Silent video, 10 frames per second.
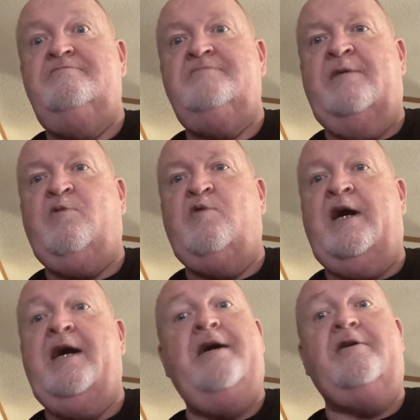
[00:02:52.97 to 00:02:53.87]
I
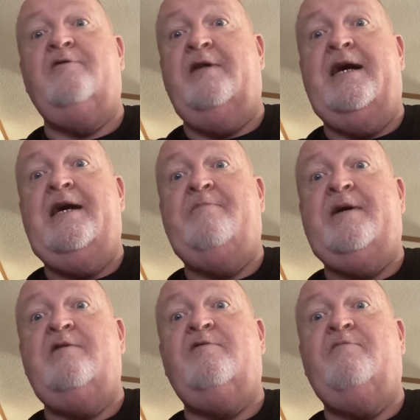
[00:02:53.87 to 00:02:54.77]
ain't gonna lie, I'm
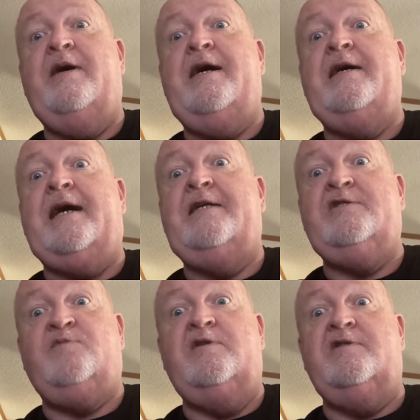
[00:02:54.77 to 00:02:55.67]
not gonna brag, I
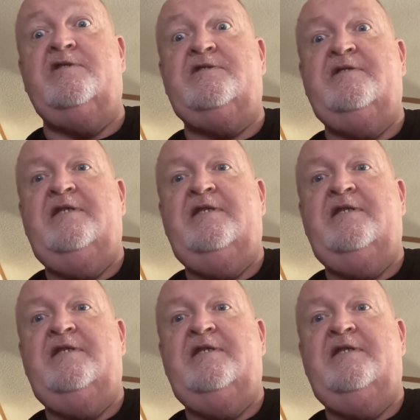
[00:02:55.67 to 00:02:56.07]
just was.